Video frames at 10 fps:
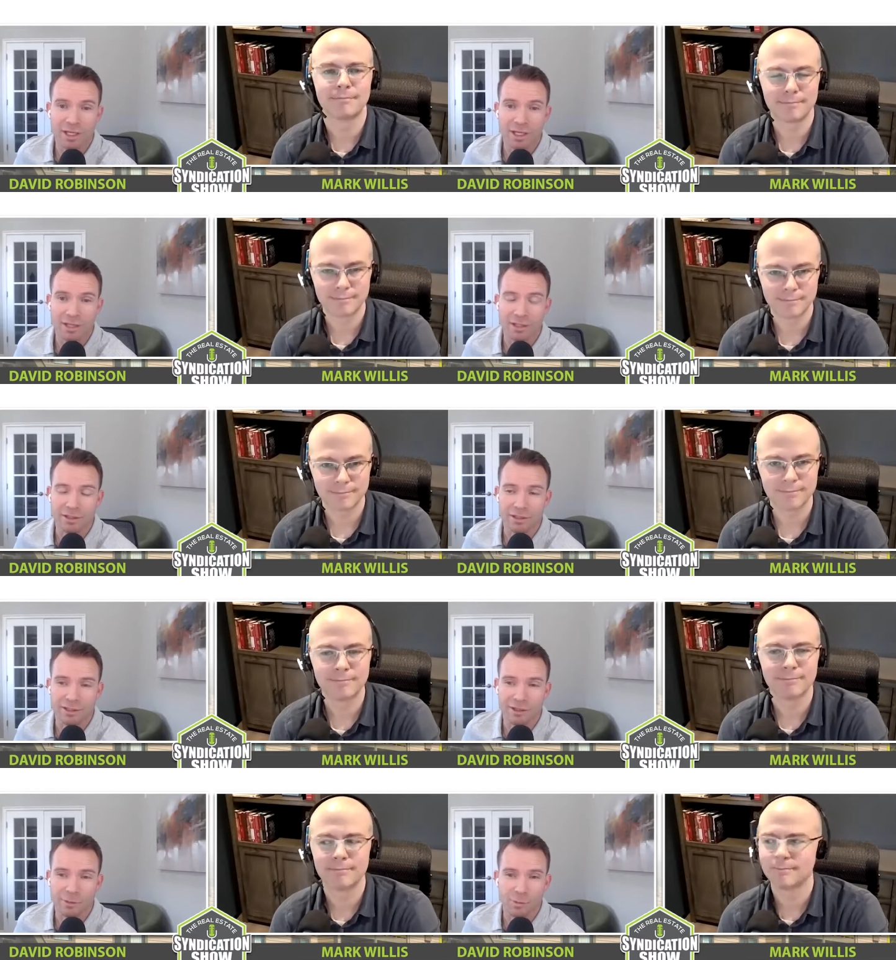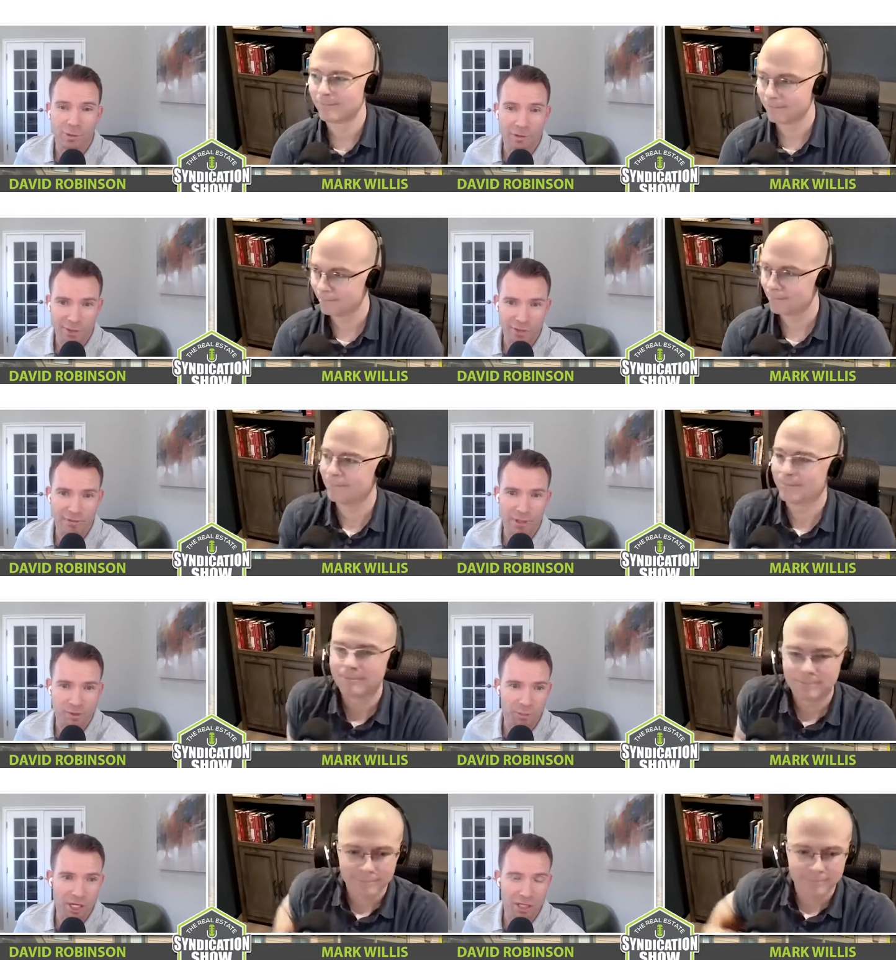Speaker 1: and uh, we'll give them
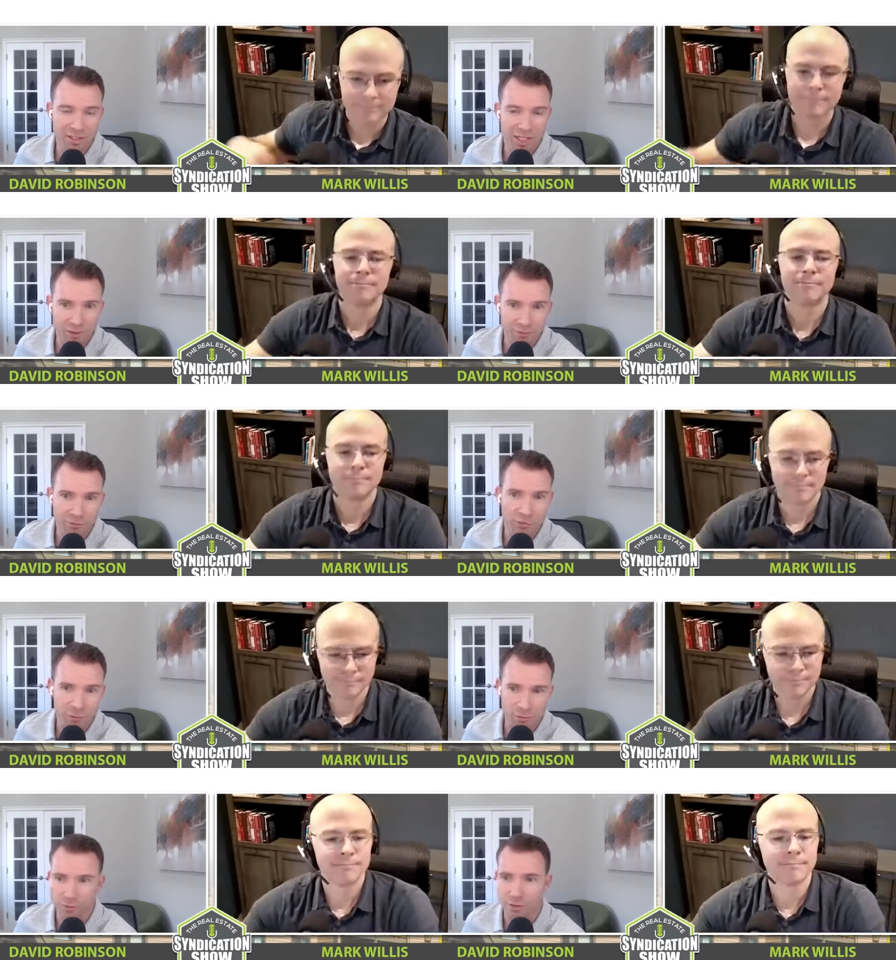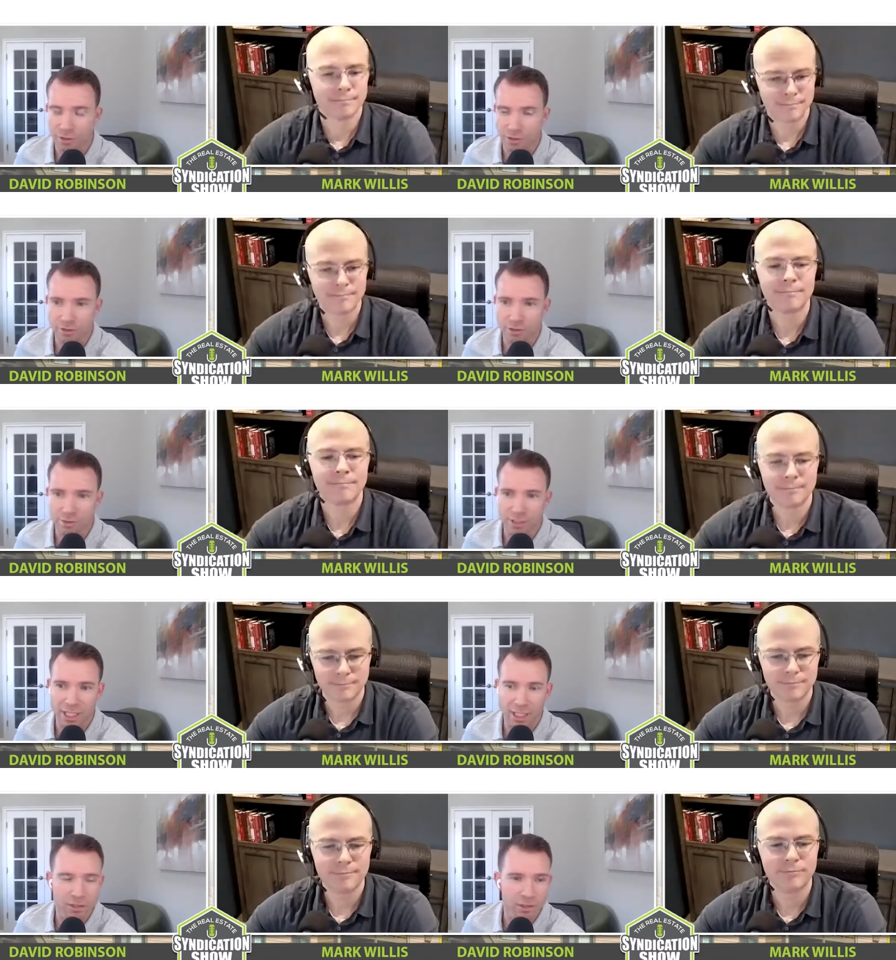some contact info for you to you know
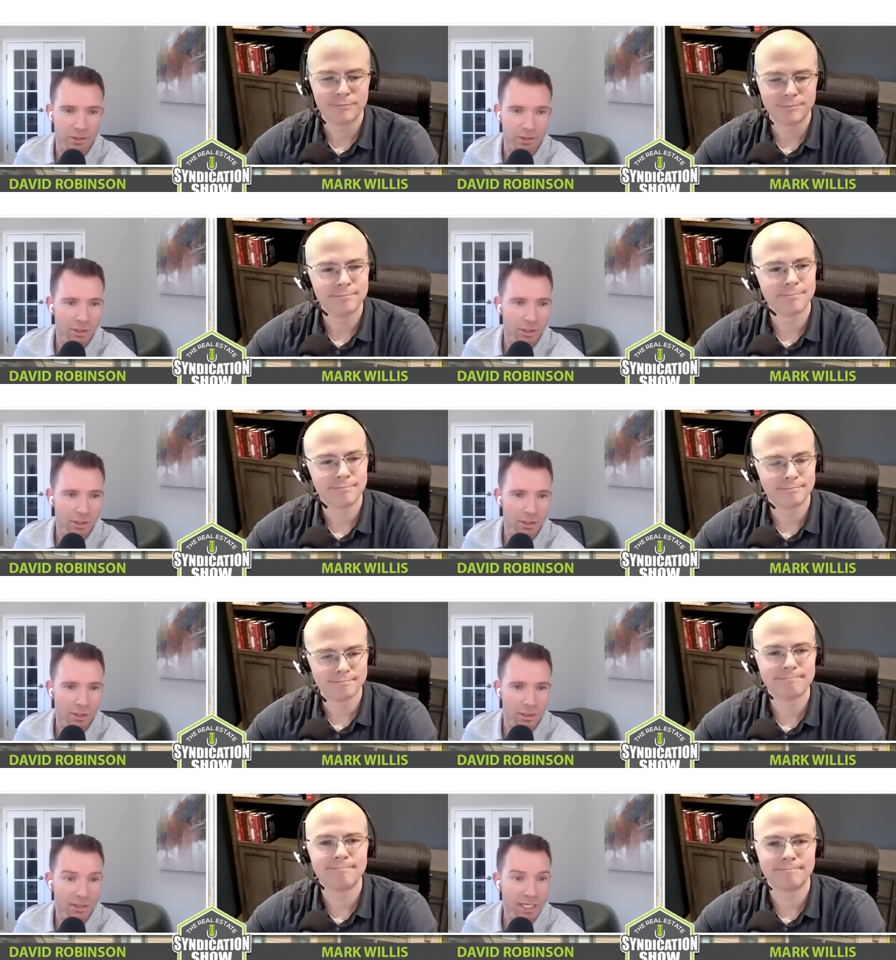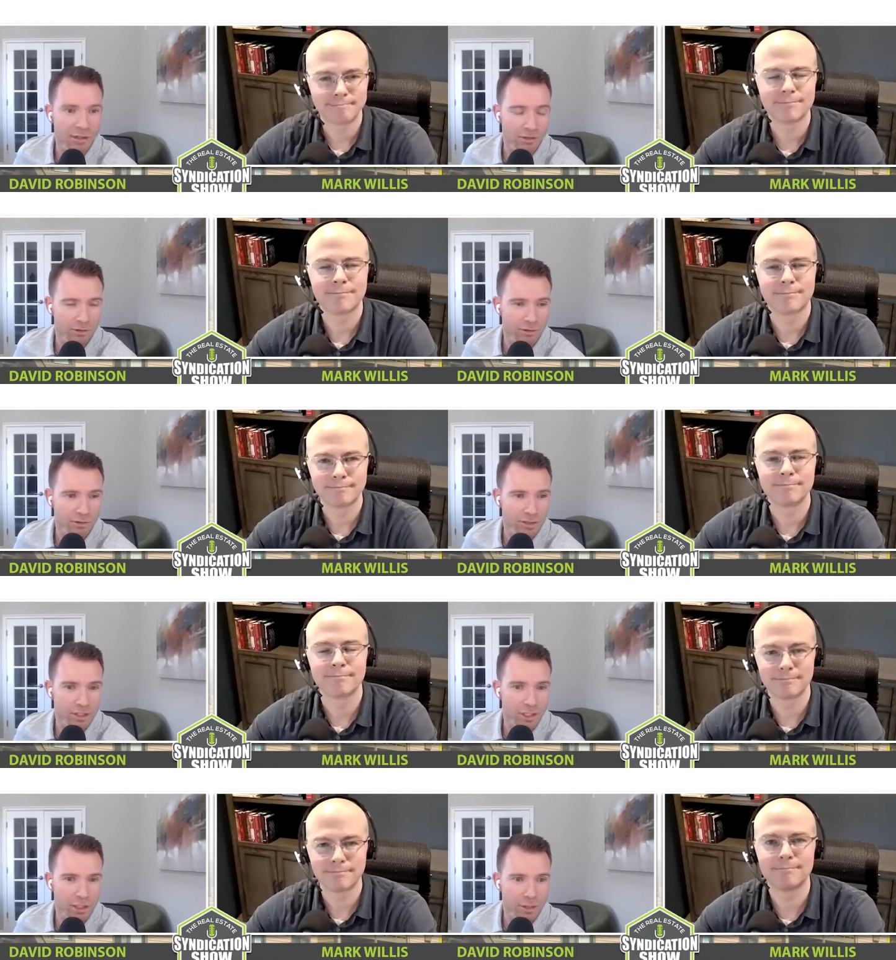engage in a, a lengthier
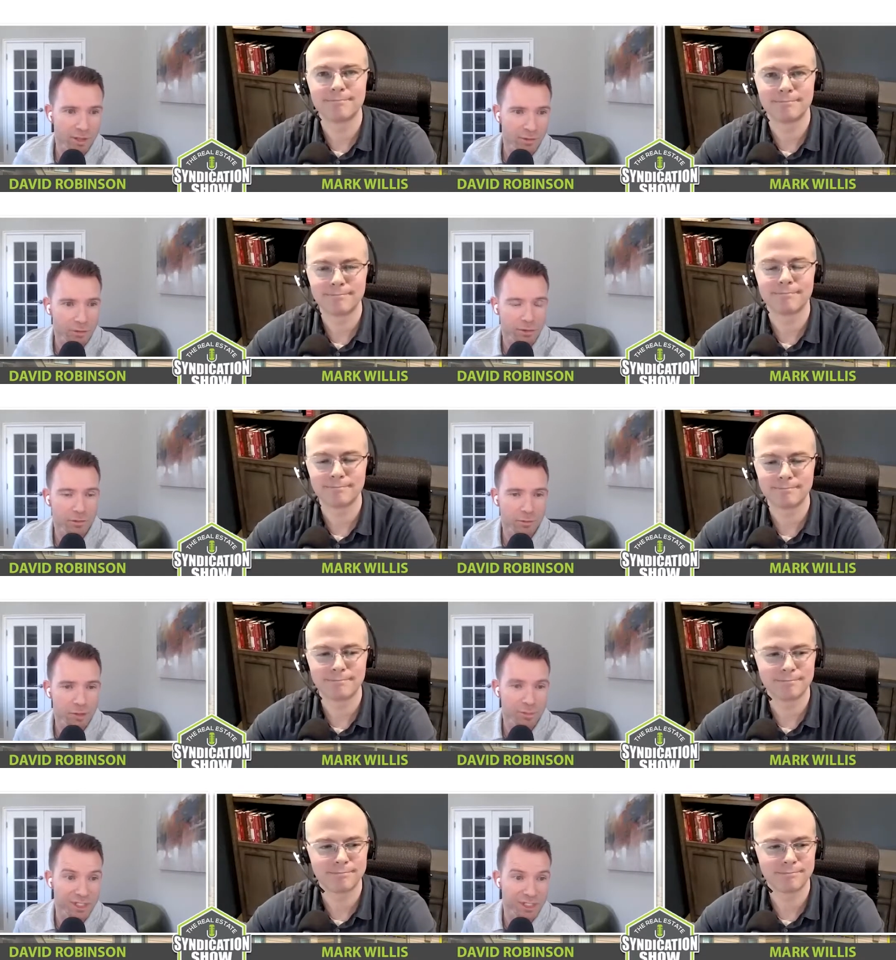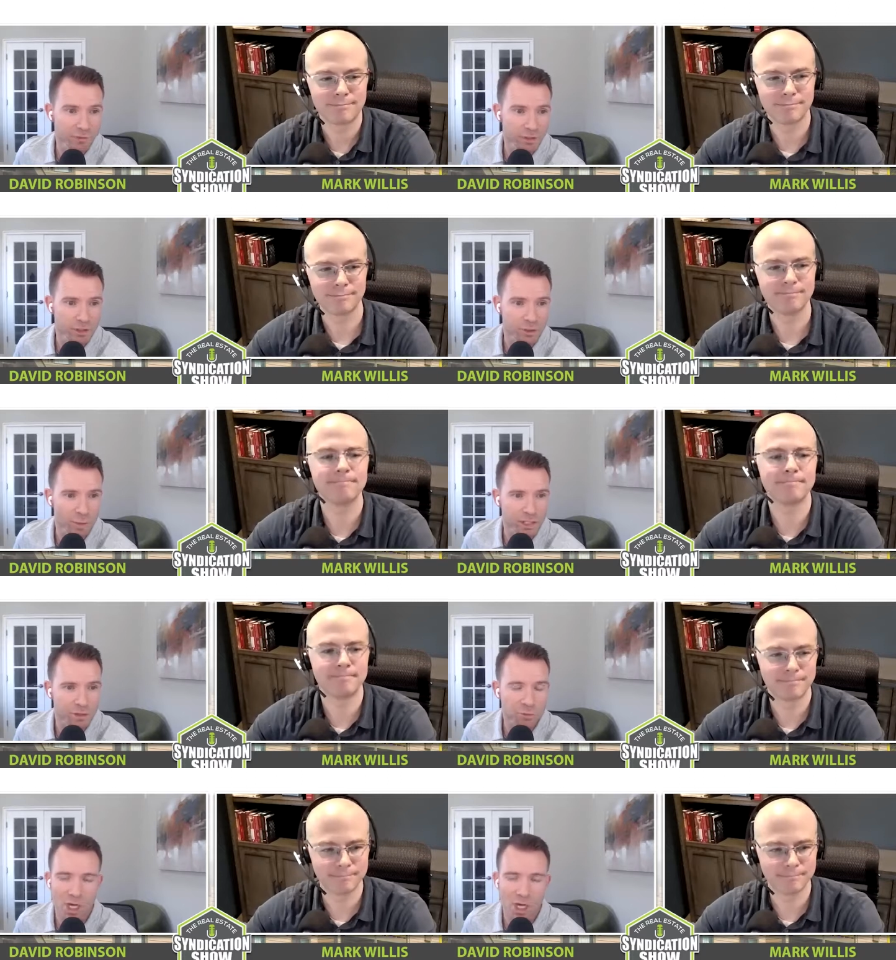discussion about their specific situation.